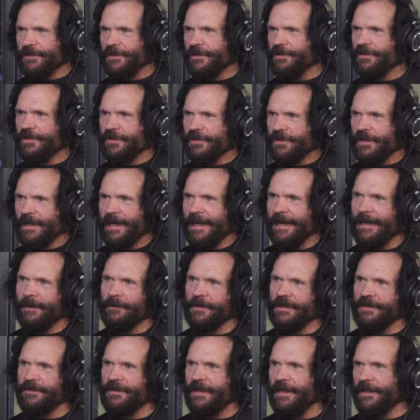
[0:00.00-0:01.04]
so you just
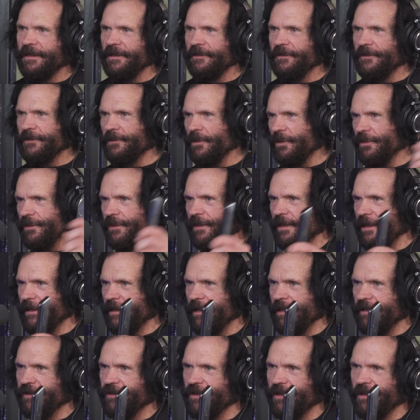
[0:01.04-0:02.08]
calmly take and throw to the
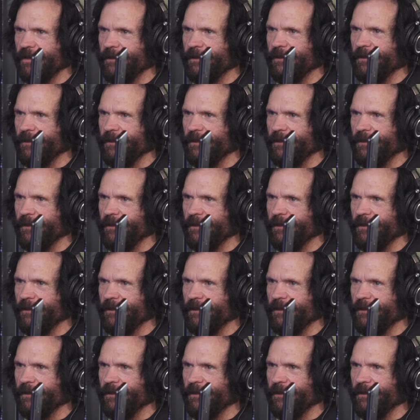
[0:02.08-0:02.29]
catcher.